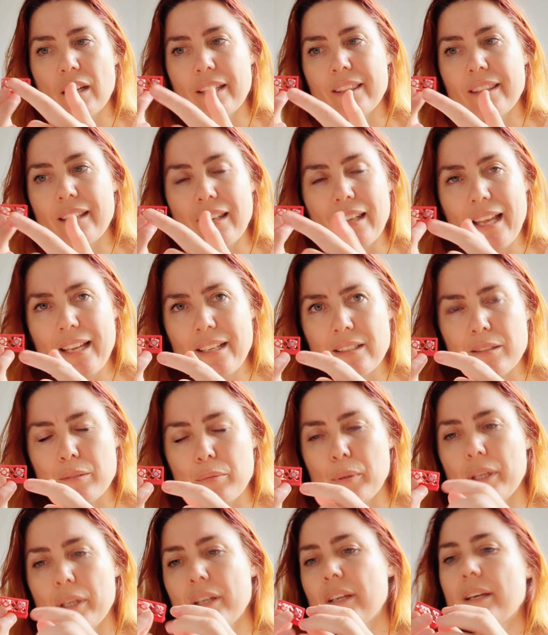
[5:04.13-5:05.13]
the lattice
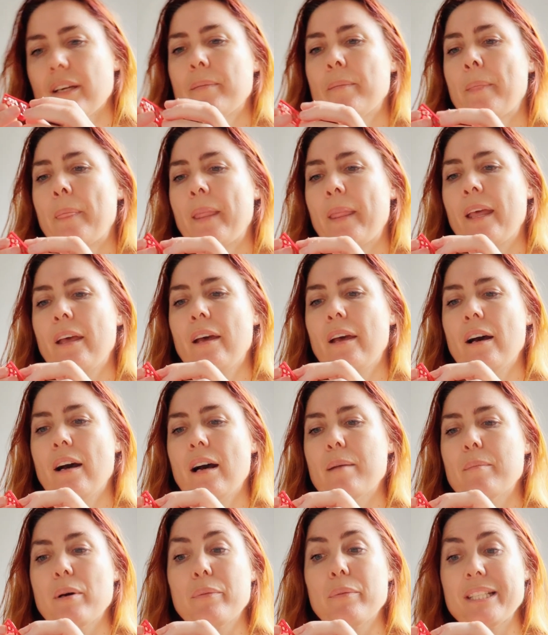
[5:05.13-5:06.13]
work.
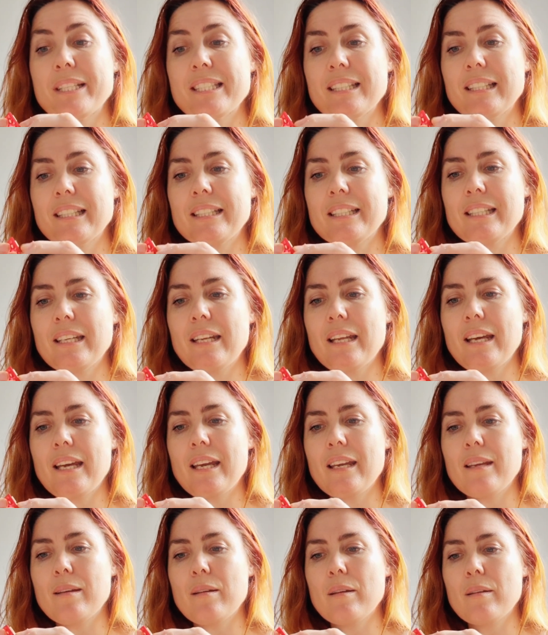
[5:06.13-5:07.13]
I recently did
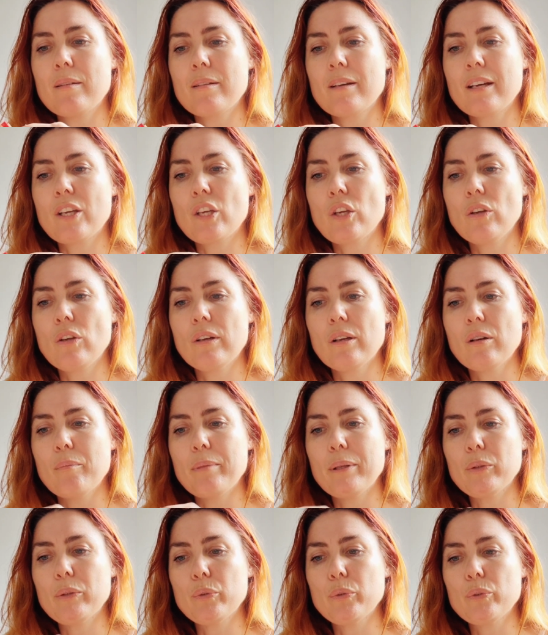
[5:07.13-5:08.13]
a cute little
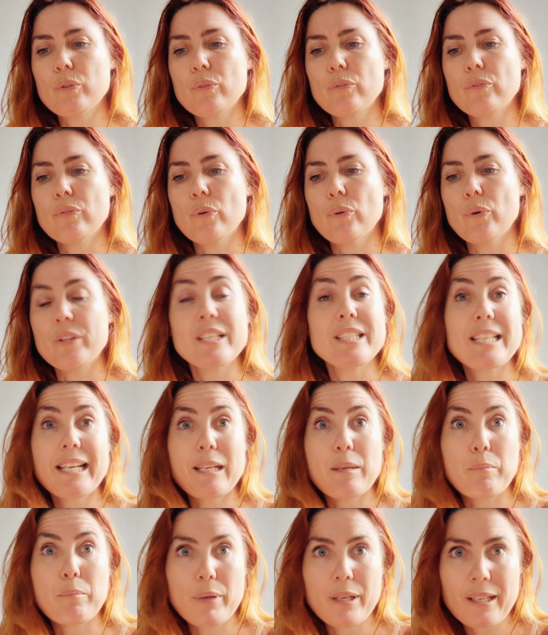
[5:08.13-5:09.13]
build for the daily
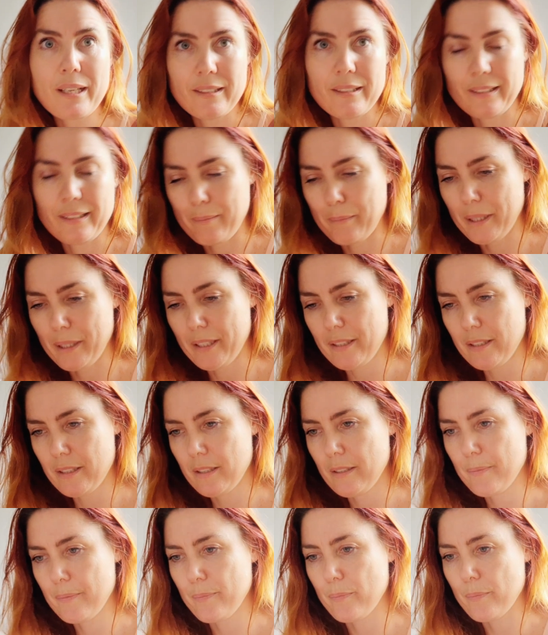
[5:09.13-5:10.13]
brick limit,
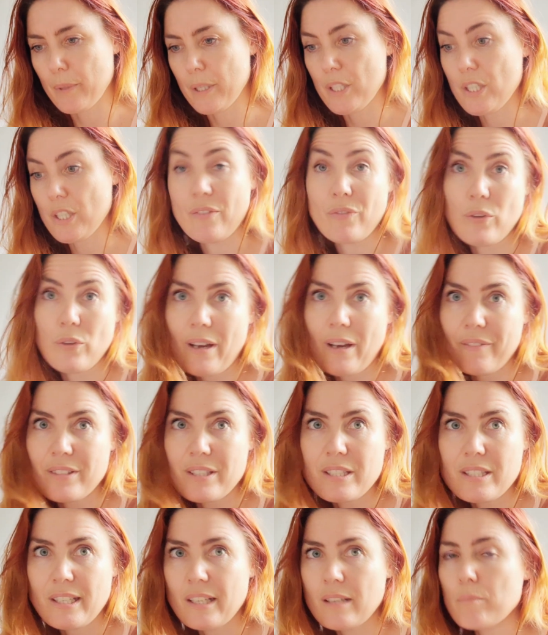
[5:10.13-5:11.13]
which if you haven't
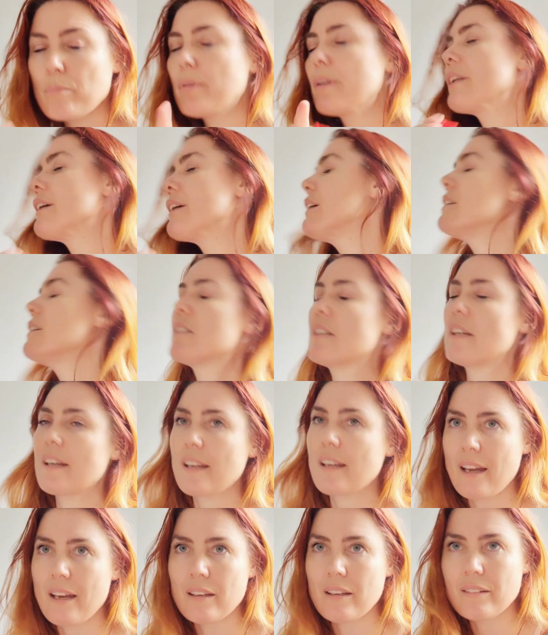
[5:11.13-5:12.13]
seen, please check
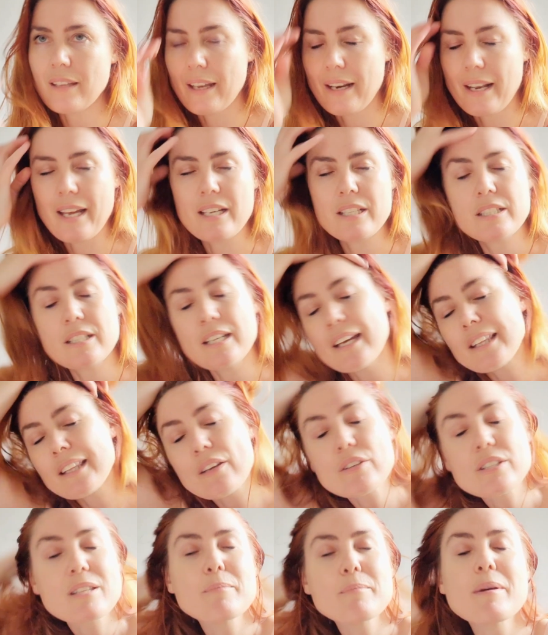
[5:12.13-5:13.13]
out that hashtag. There is
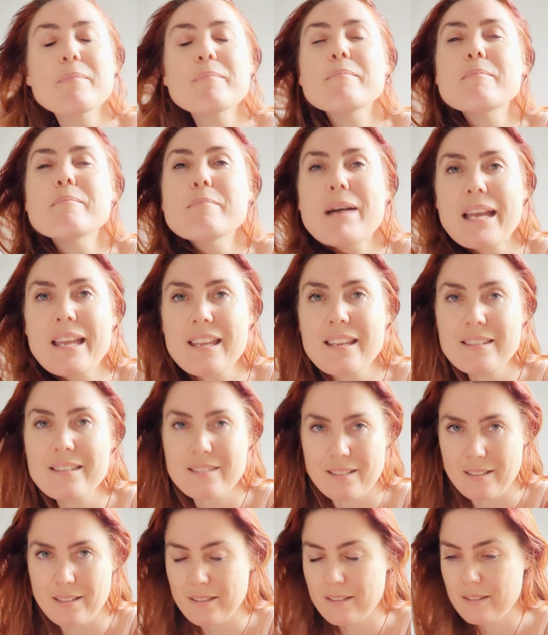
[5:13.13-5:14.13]
some
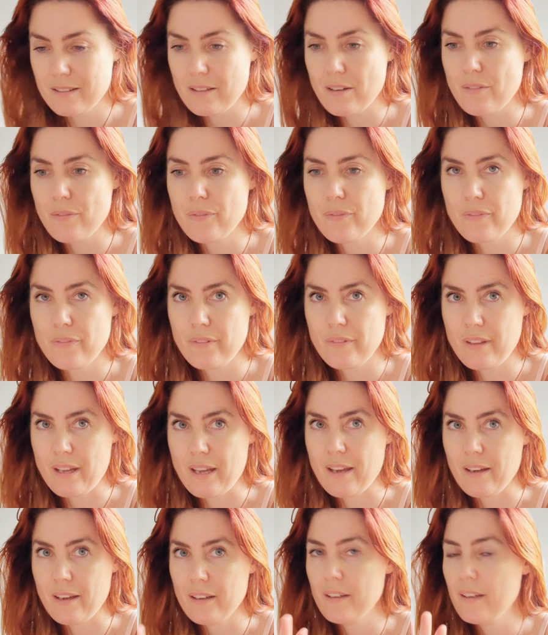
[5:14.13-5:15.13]
amazing stuff there
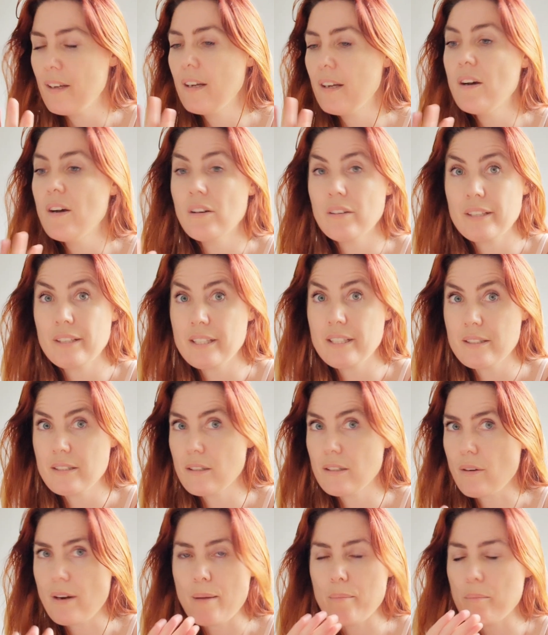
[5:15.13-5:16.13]
on
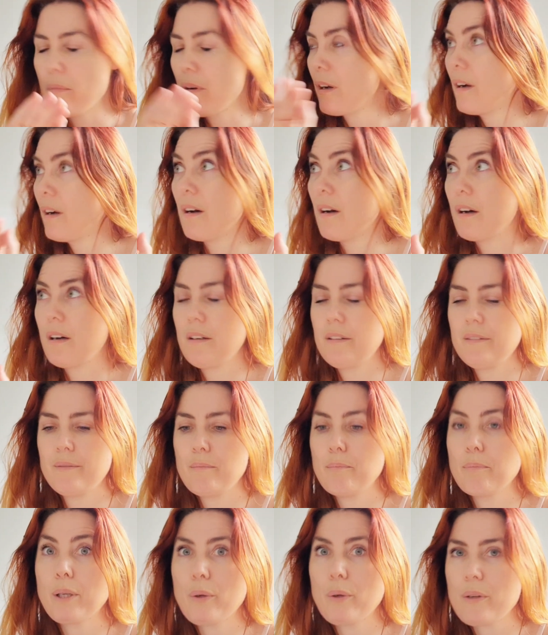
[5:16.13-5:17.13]
Instagram. Oh,
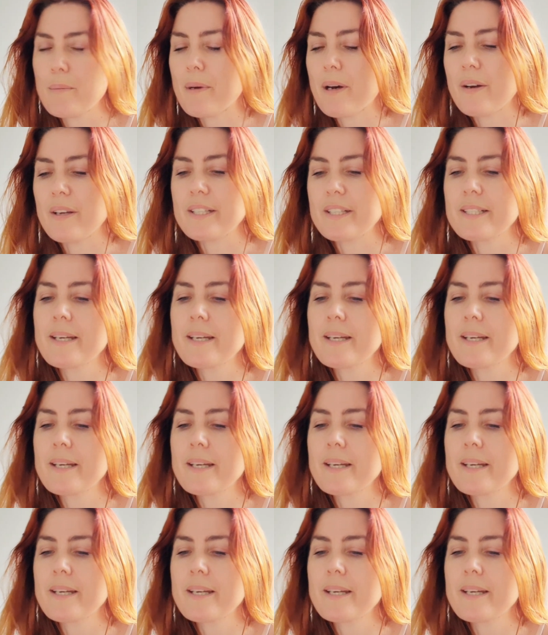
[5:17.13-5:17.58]
blow your mind.